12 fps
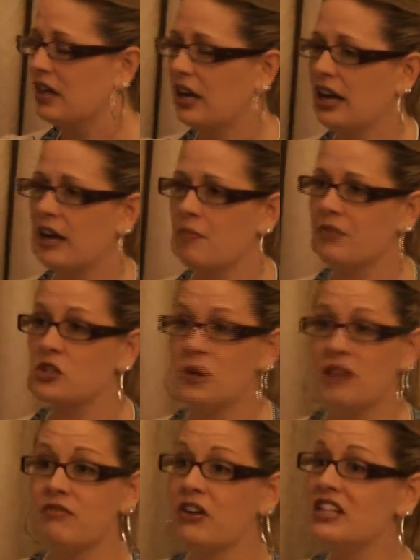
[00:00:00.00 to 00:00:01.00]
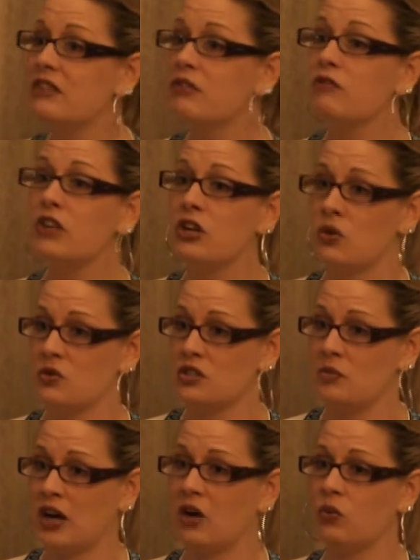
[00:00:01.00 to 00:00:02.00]
Because um, we have very different views
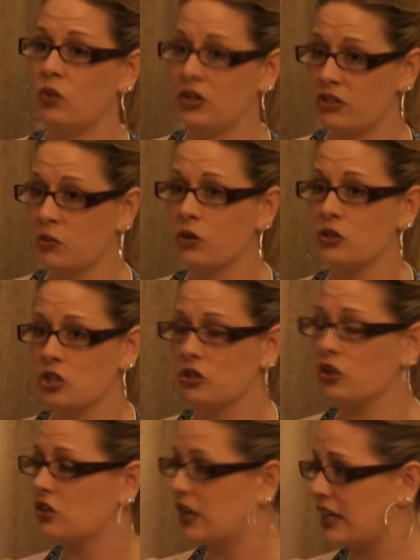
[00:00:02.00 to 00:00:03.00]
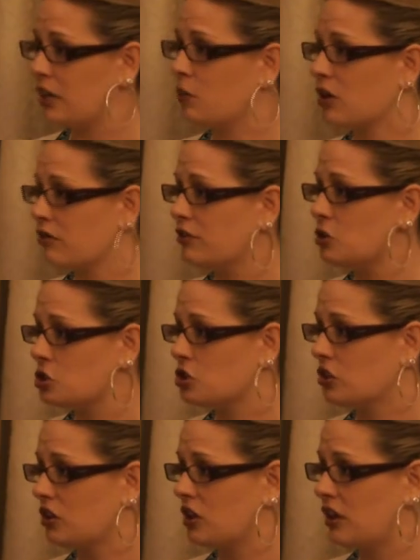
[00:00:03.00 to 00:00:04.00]
about what the world should look like and what our future
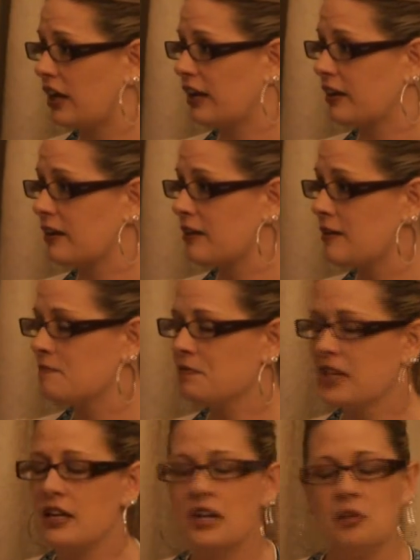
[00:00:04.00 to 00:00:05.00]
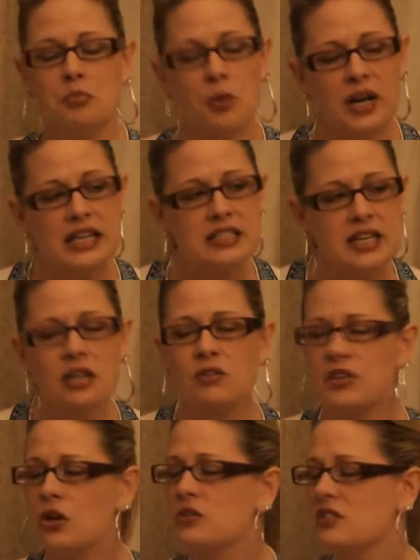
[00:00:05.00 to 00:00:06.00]
should look like. But what I did
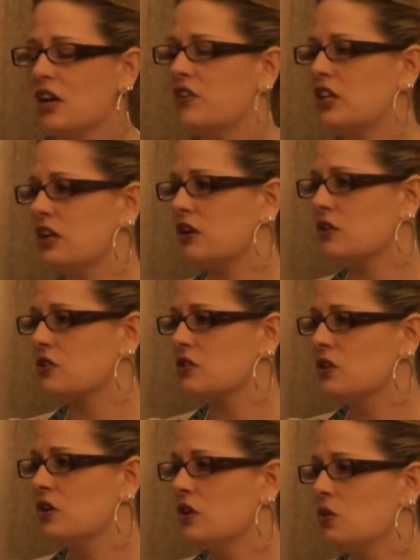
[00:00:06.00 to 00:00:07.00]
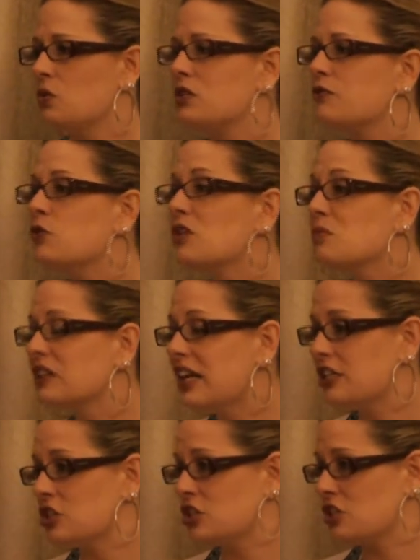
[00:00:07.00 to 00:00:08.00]
over those seven years was form
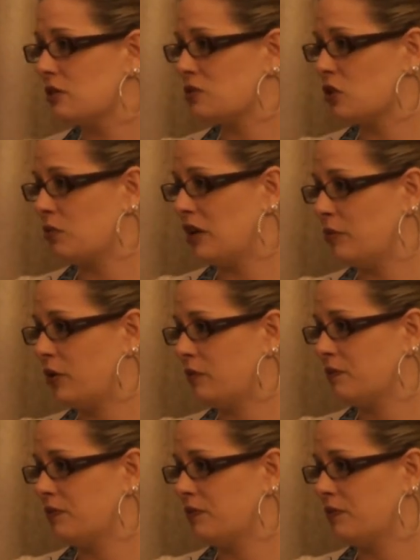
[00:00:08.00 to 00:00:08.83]
relationships with people